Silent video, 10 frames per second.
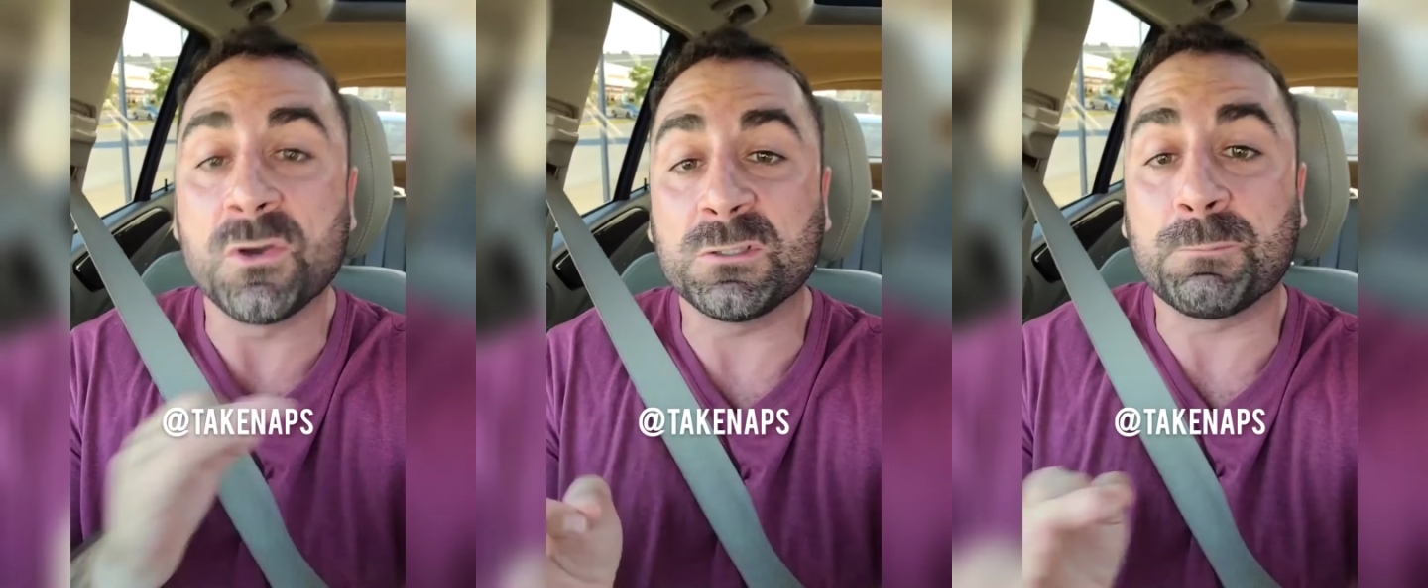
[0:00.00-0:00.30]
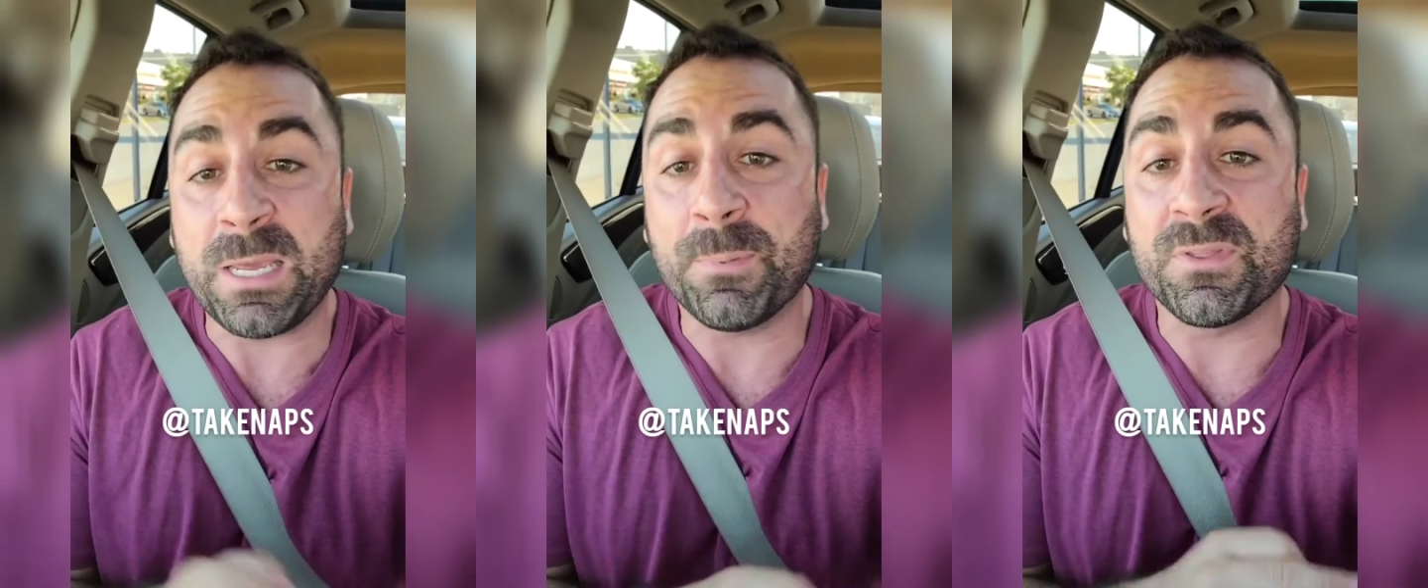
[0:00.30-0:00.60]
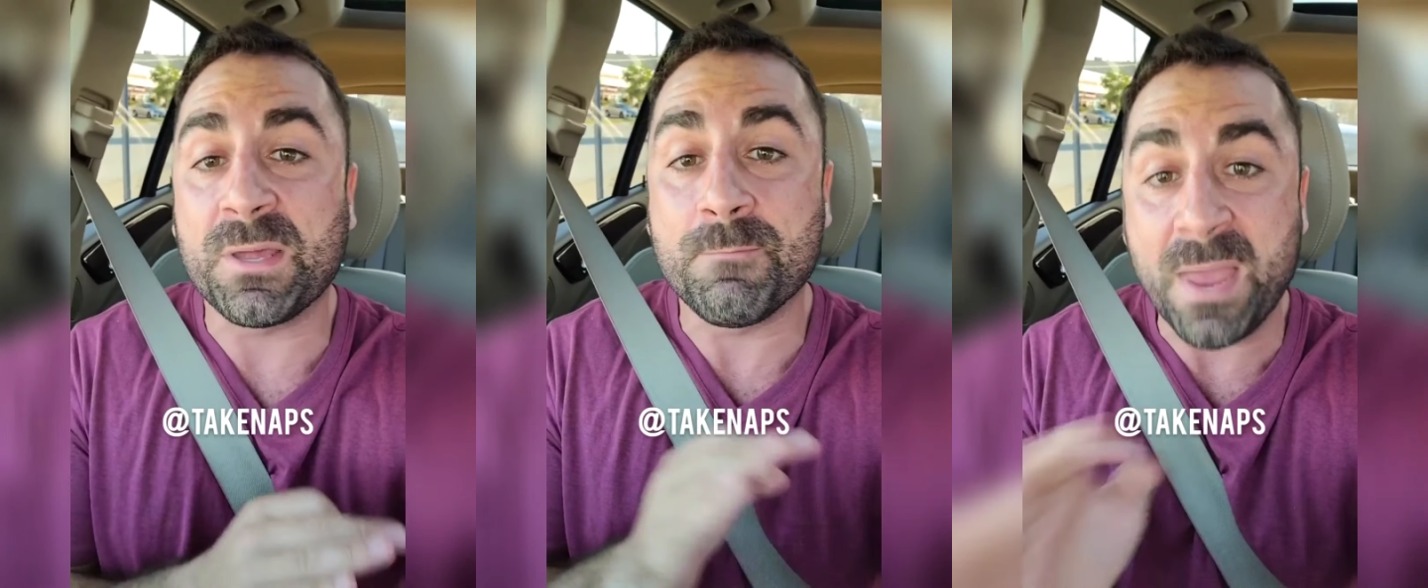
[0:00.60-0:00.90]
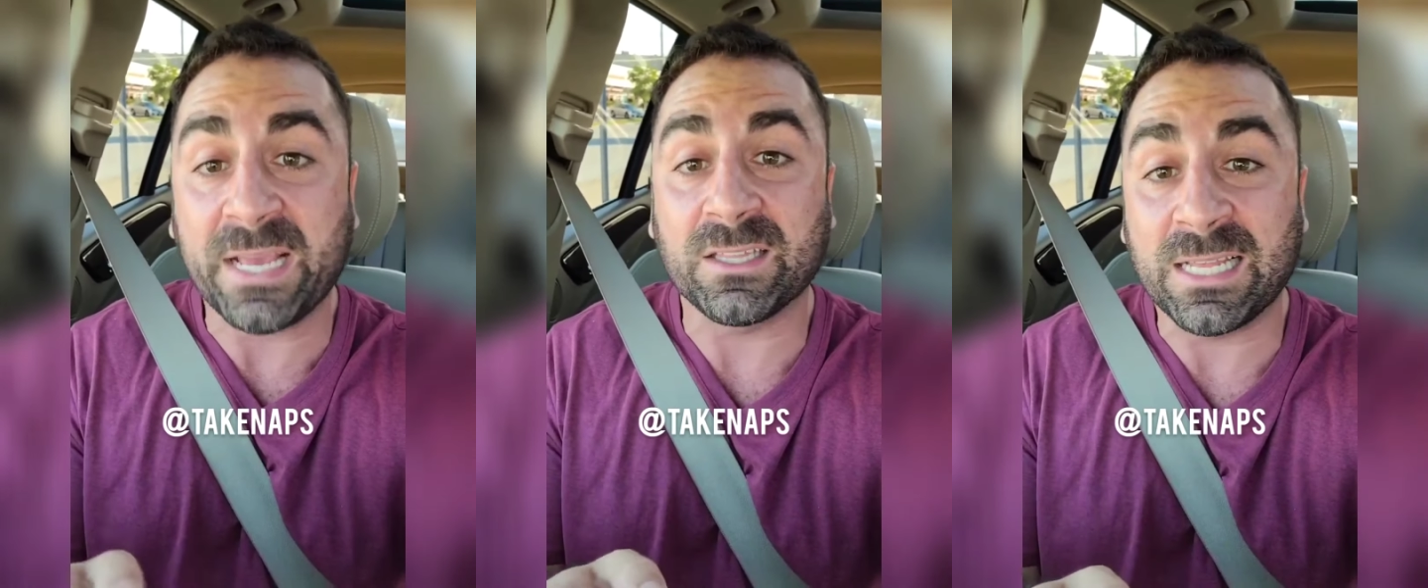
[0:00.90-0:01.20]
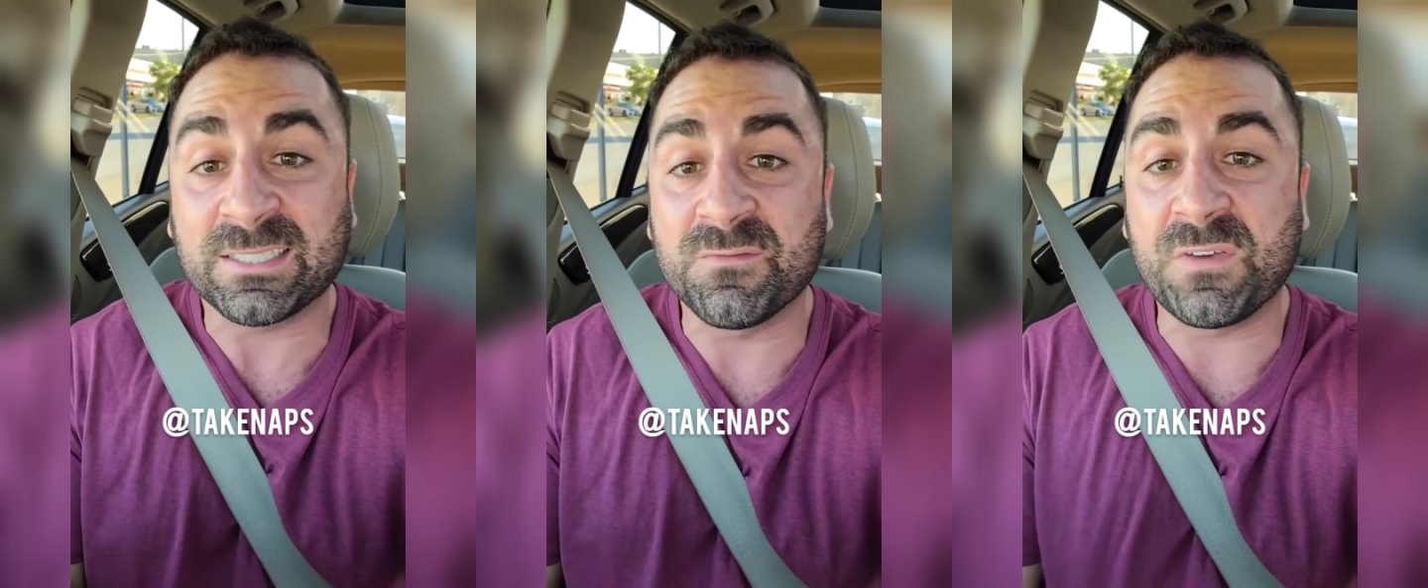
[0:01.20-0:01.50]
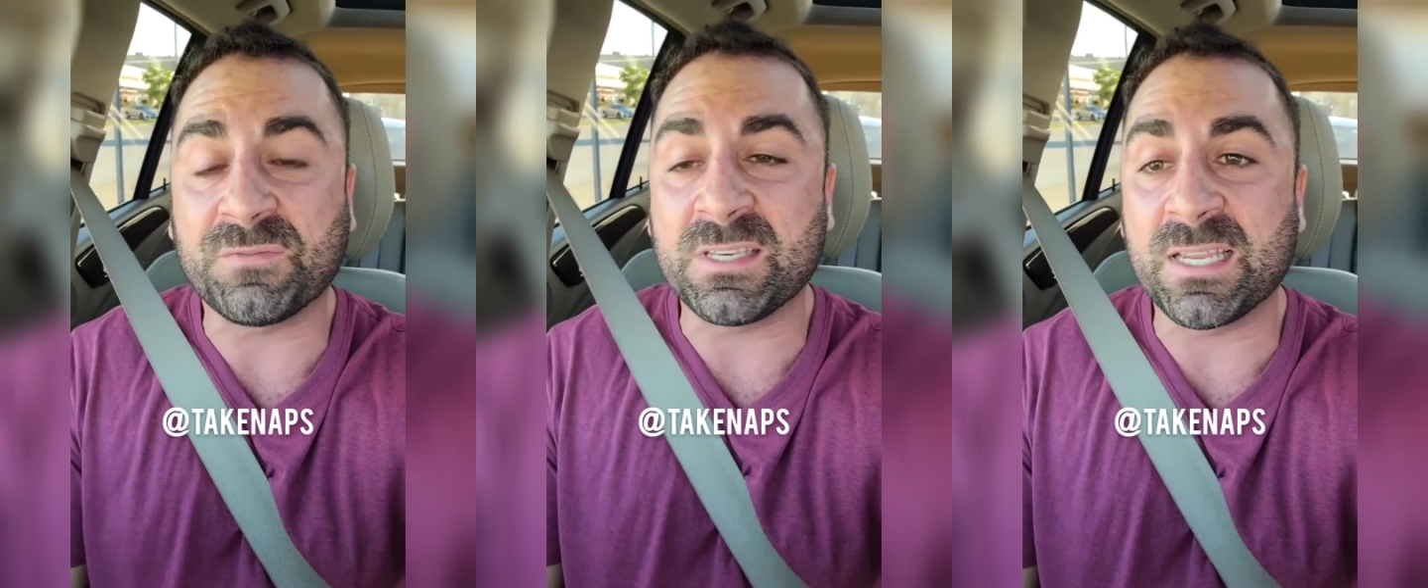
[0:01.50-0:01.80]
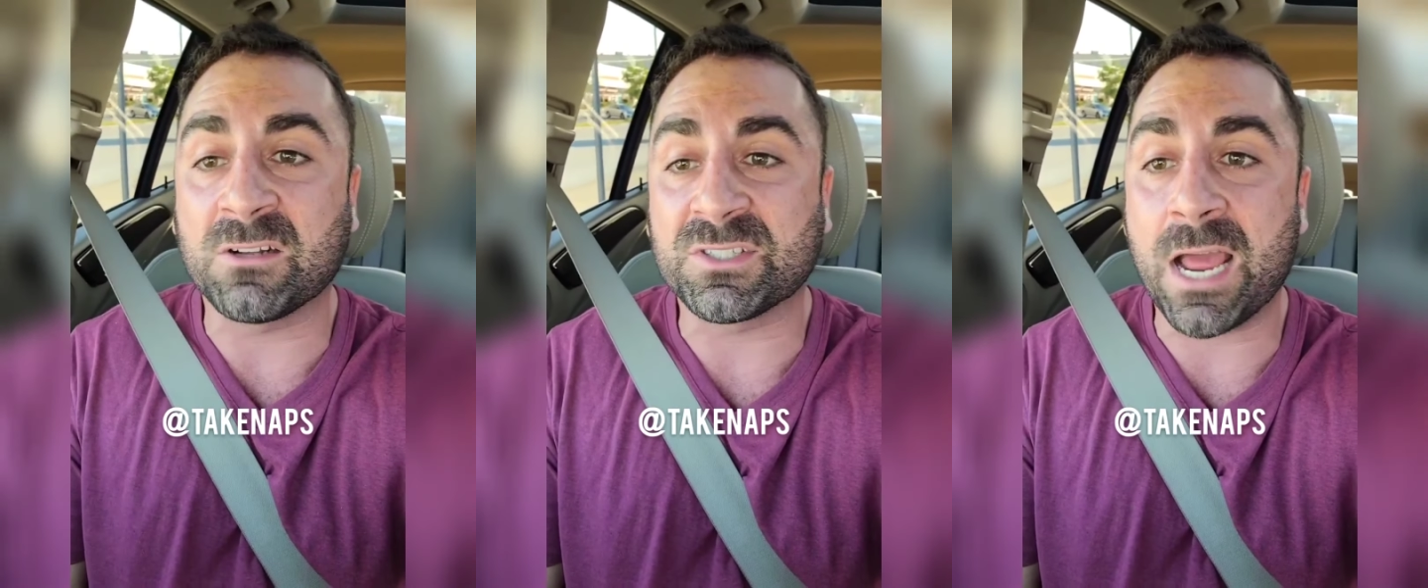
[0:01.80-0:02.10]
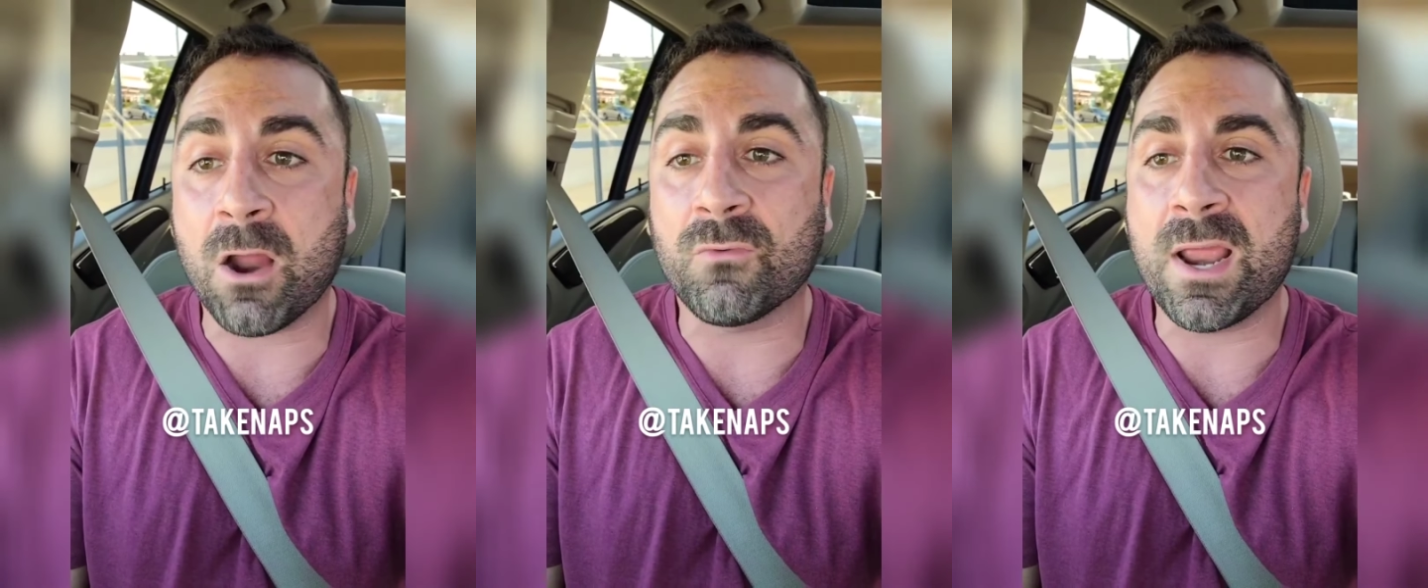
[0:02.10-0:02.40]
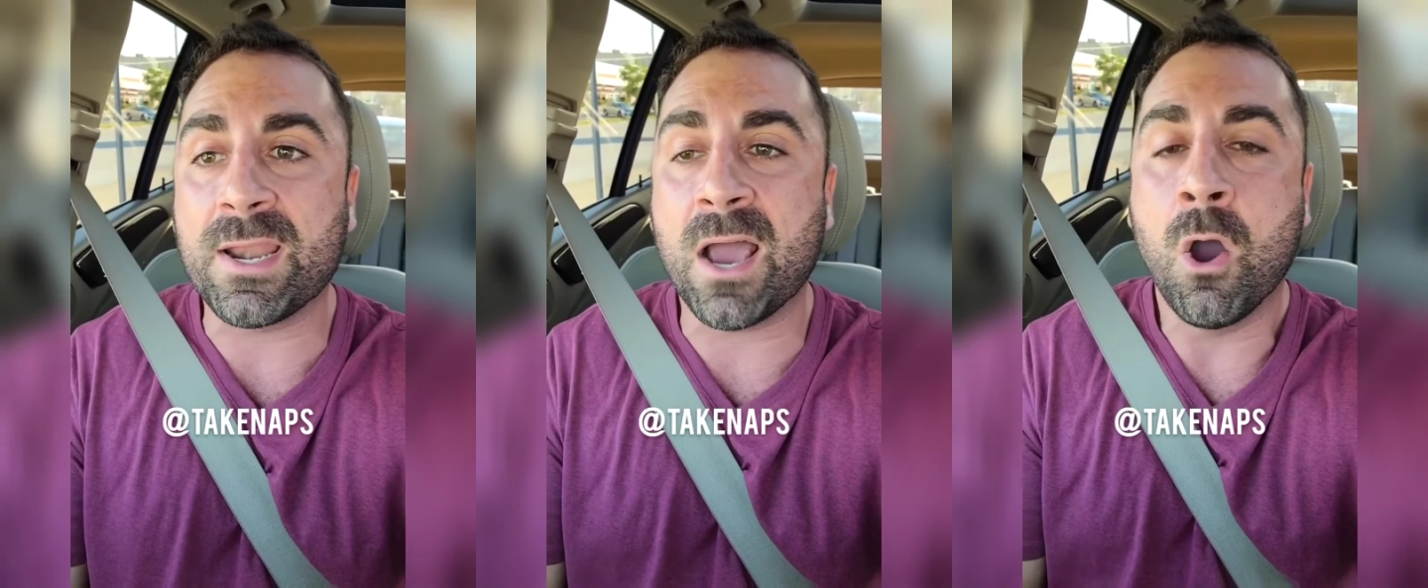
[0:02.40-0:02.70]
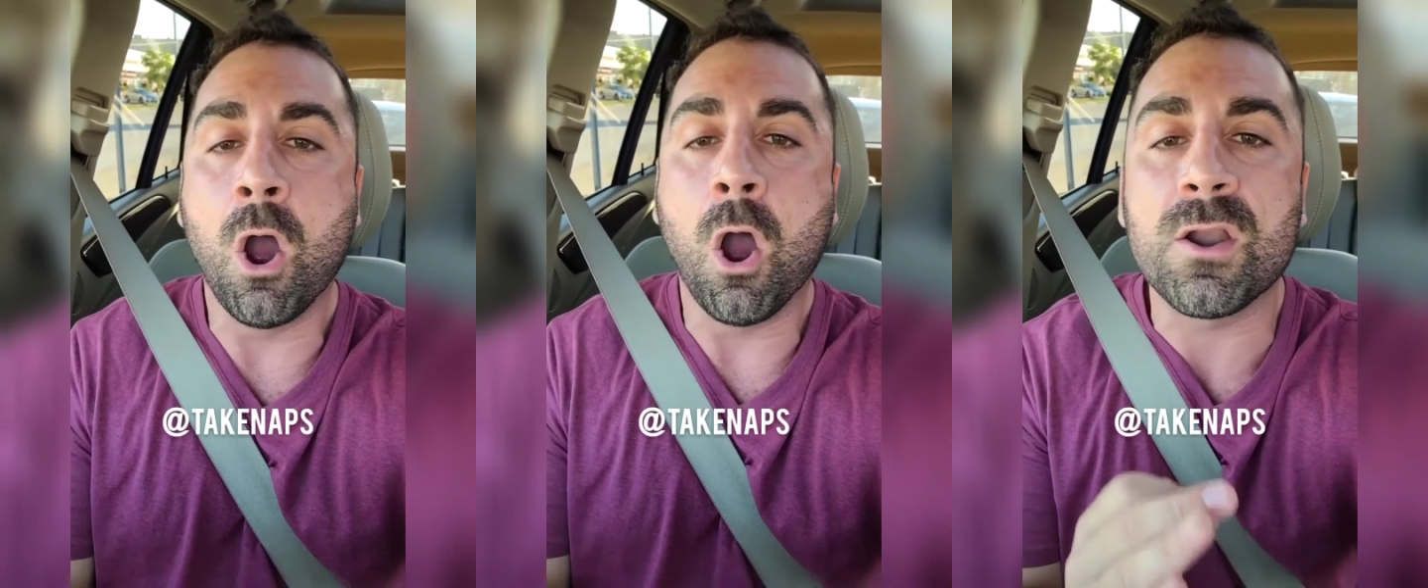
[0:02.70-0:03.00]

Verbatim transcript: Those people that make less than $15 an hour right now